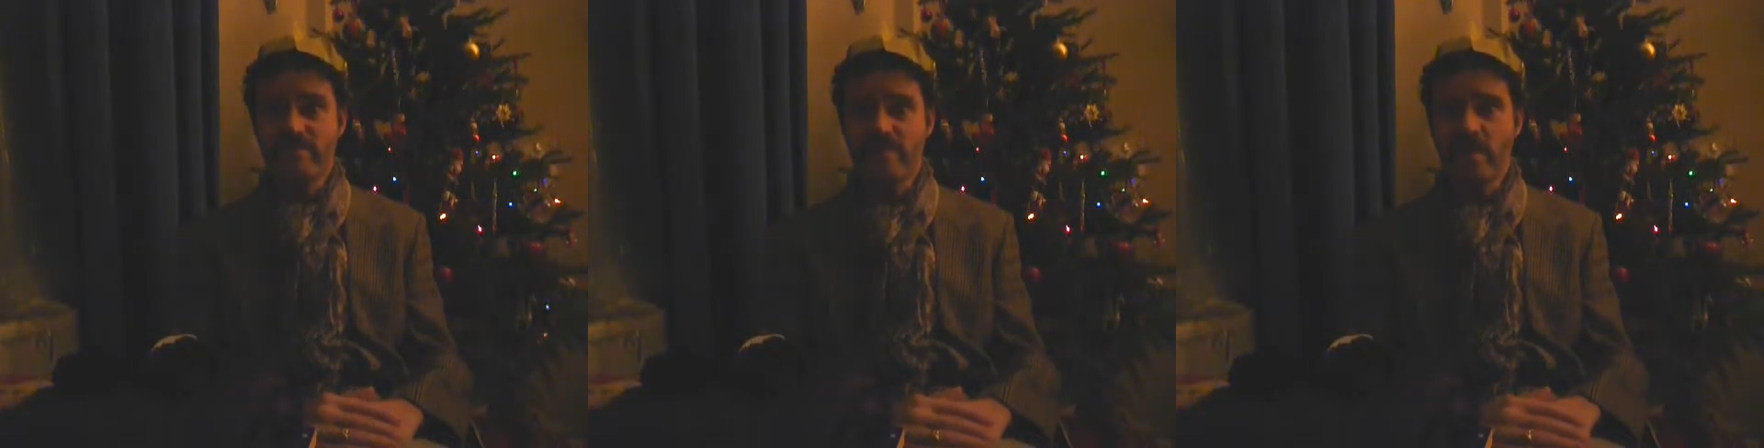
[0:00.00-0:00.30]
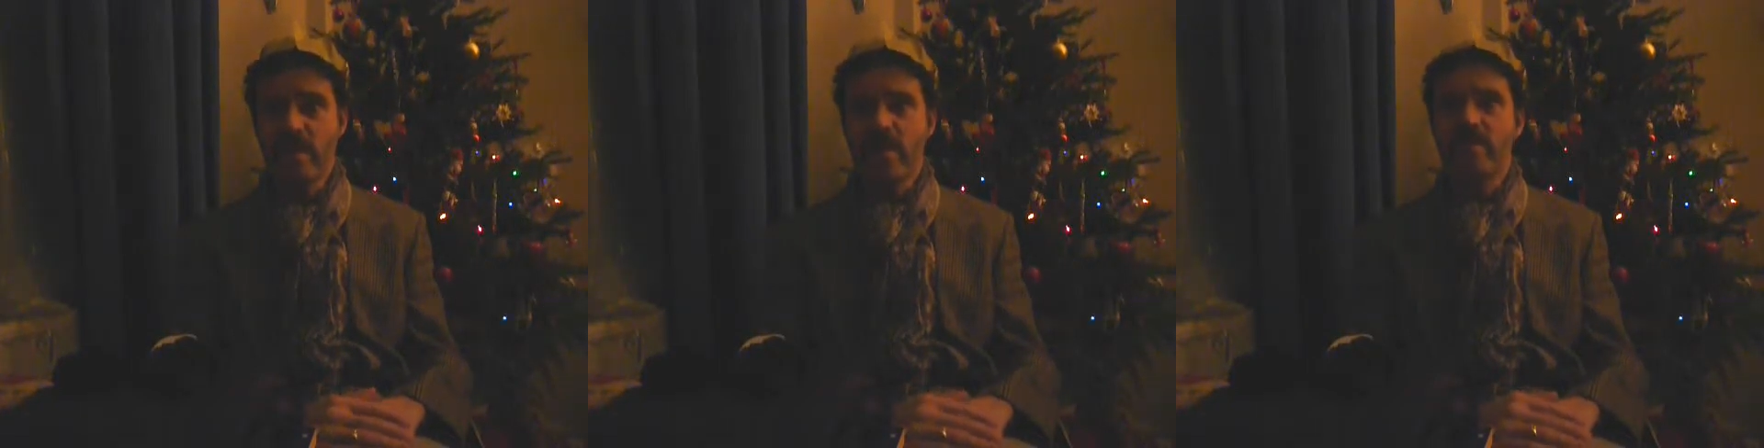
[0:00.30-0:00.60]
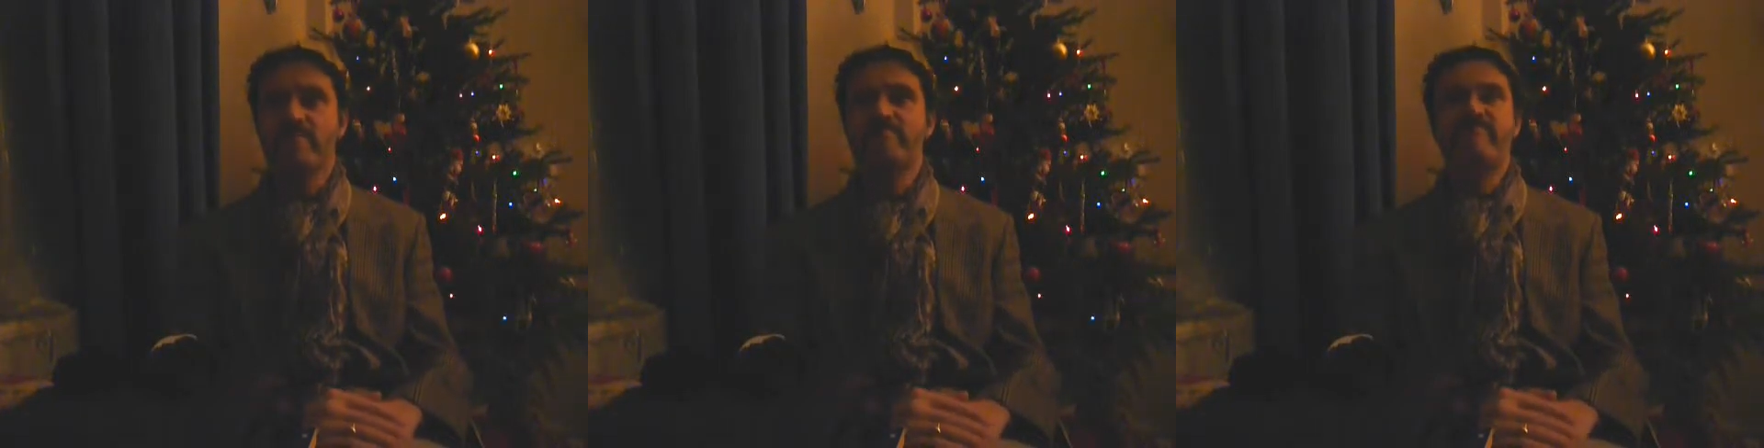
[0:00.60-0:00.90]

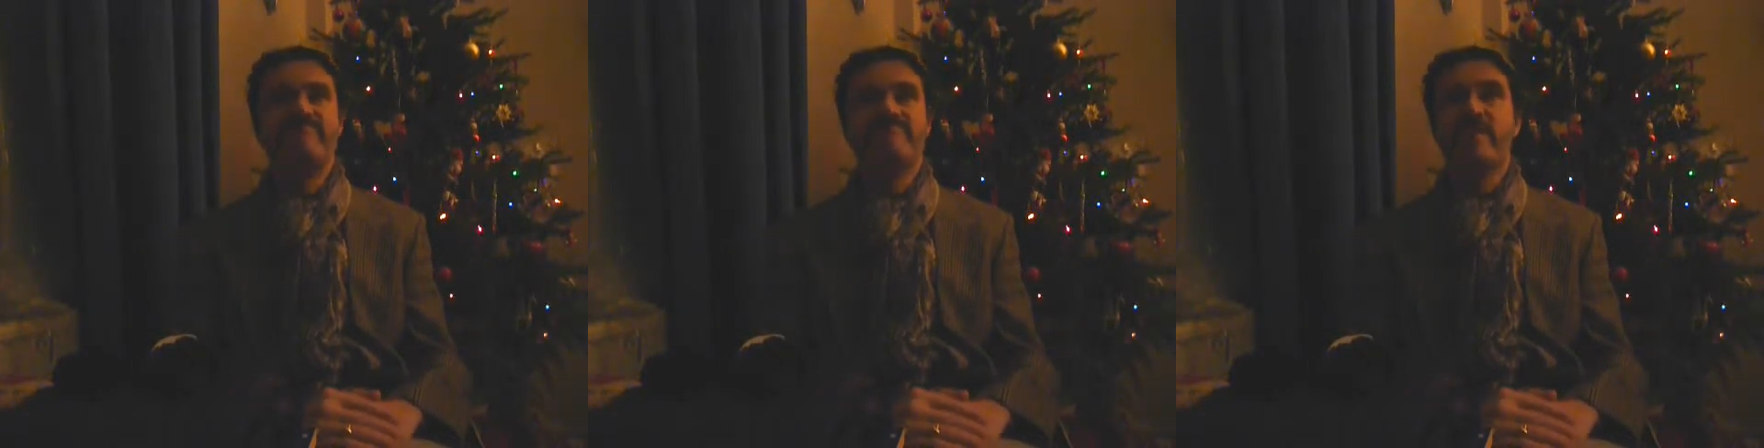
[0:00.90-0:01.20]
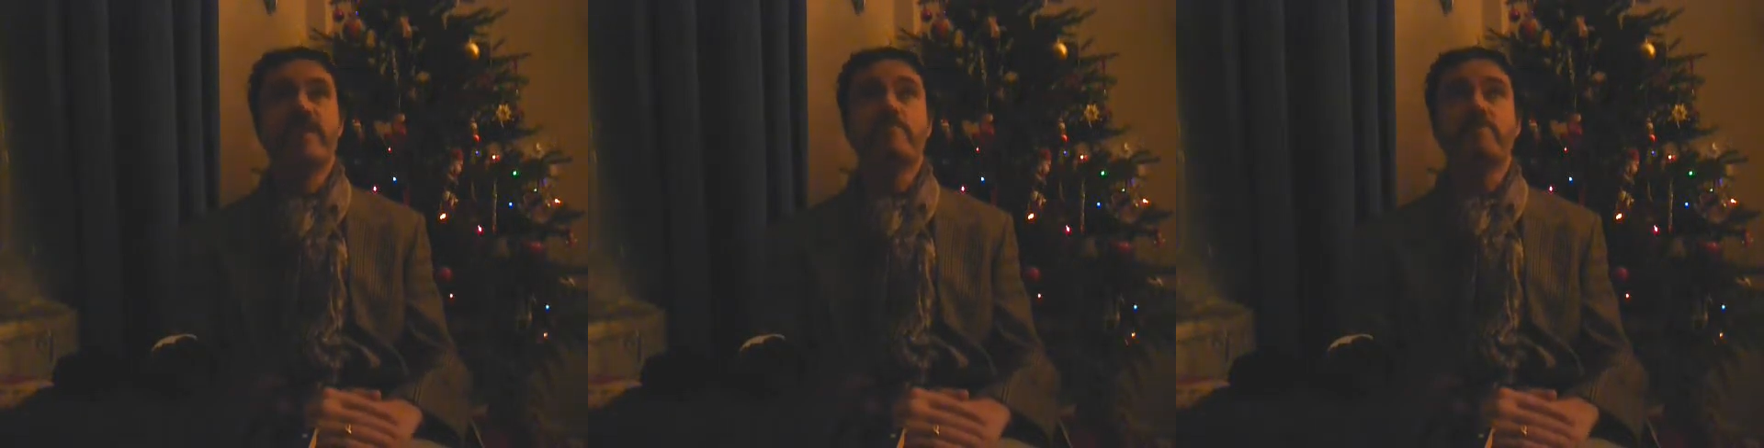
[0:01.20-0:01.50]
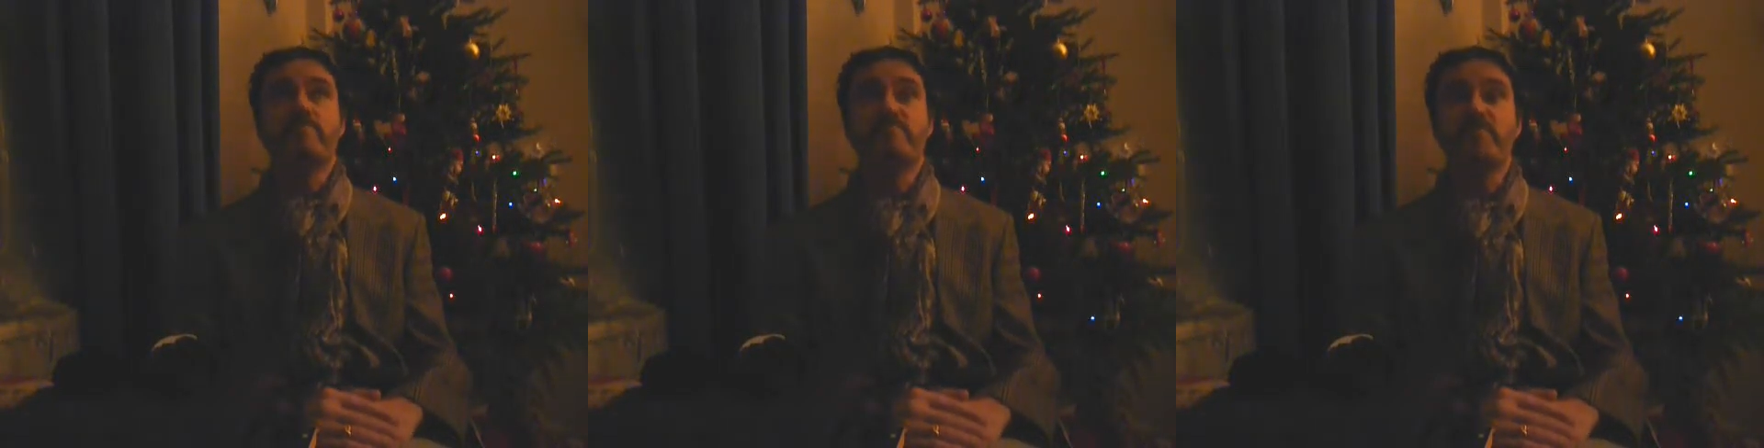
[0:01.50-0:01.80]
Yes. Bloody
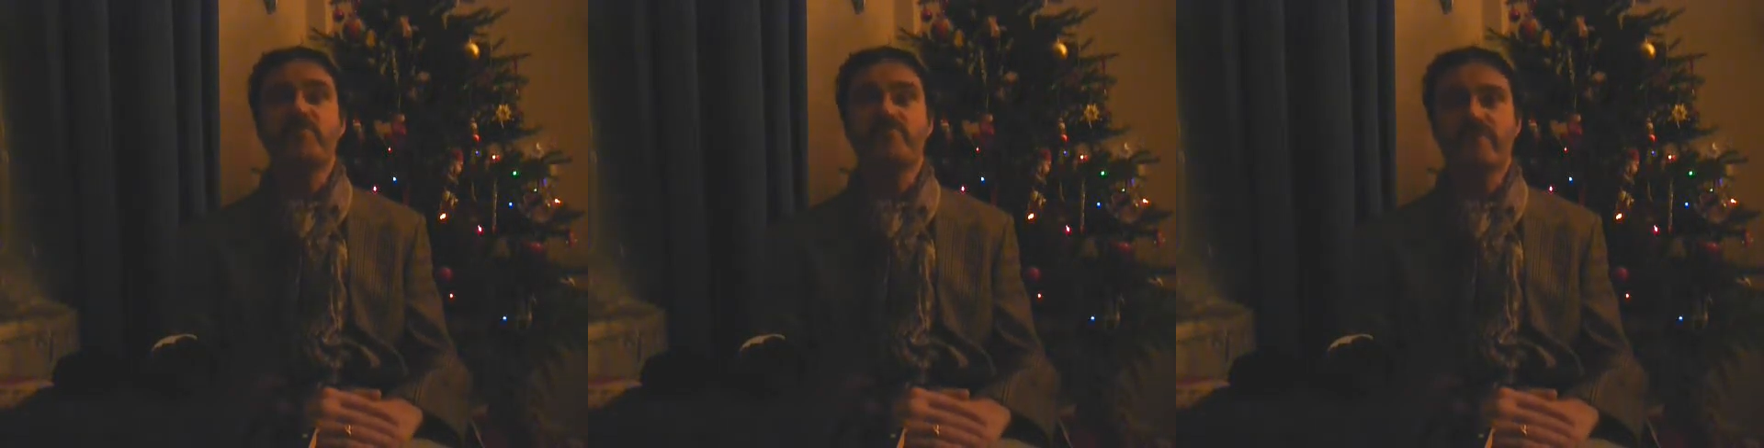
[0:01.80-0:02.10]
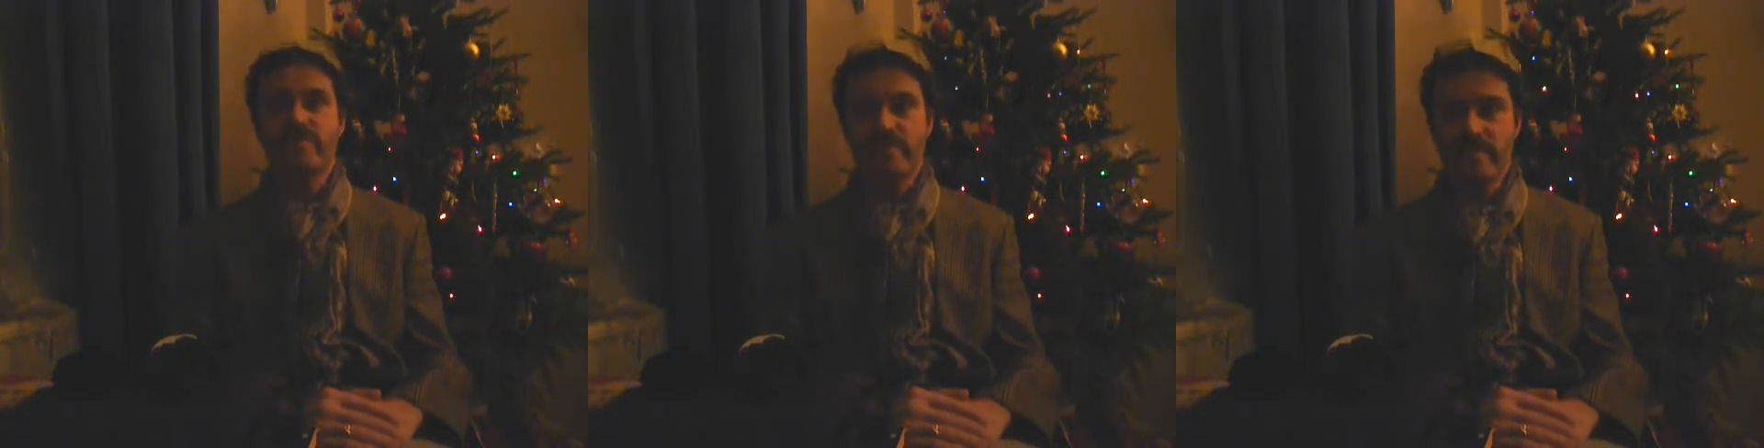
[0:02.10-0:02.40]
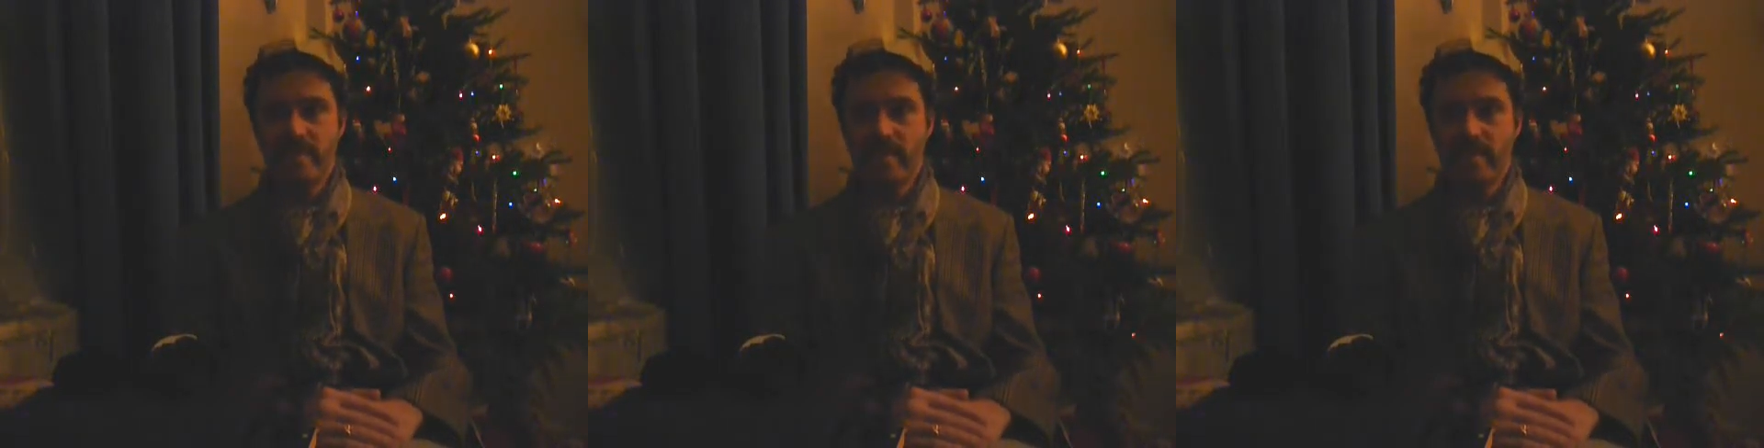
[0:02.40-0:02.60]
preposterous.